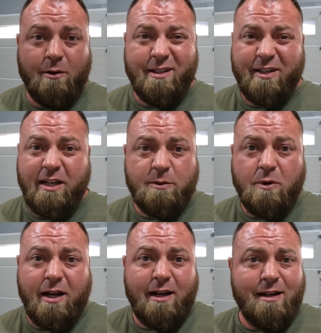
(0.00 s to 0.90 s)
want to tell you it's
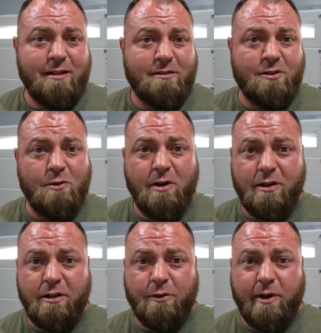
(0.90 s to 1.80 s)
probably two
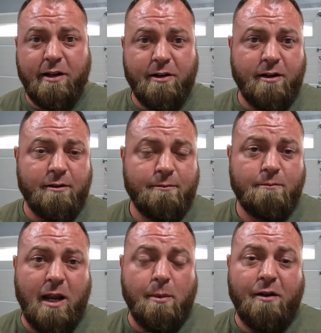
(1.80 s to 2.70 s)
hundred, three
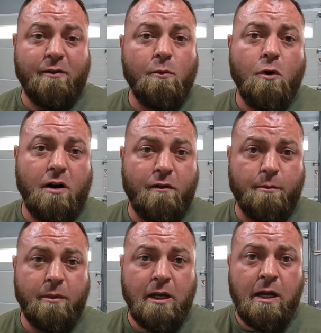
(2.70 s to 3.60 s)
hundred, maybe even more of them.